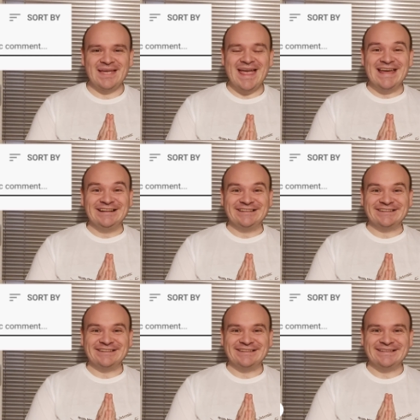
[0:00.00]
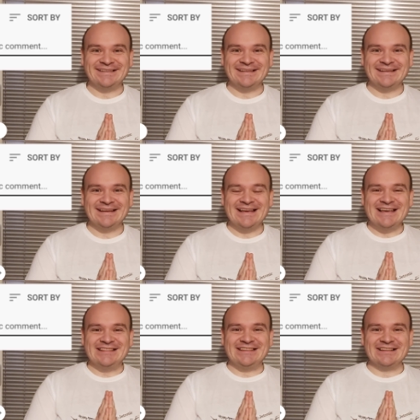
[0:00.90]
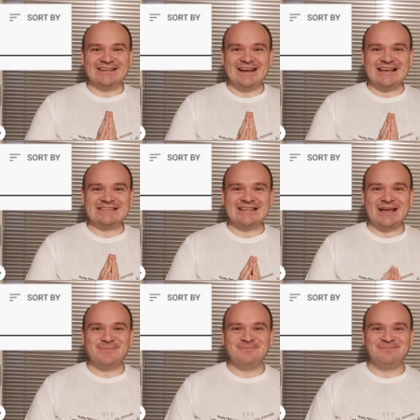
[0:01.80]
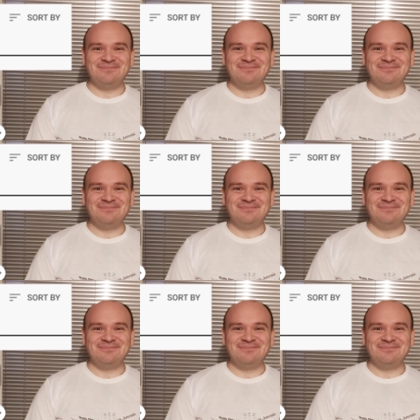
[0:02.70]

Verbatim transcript: And till the next time,